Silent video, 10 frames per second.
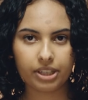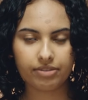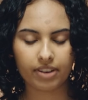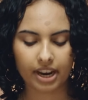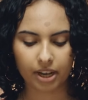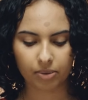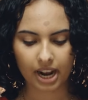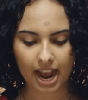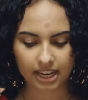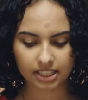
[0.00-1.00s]
redefining
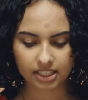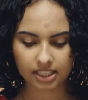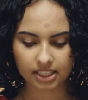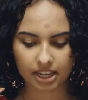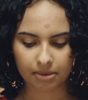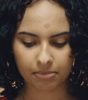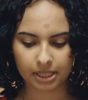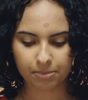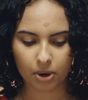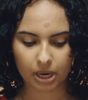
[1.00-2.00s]
what access to
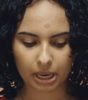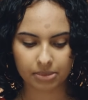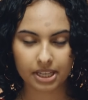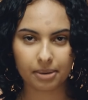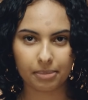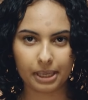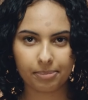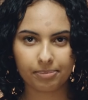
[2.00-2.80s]
STEM-based programs could be,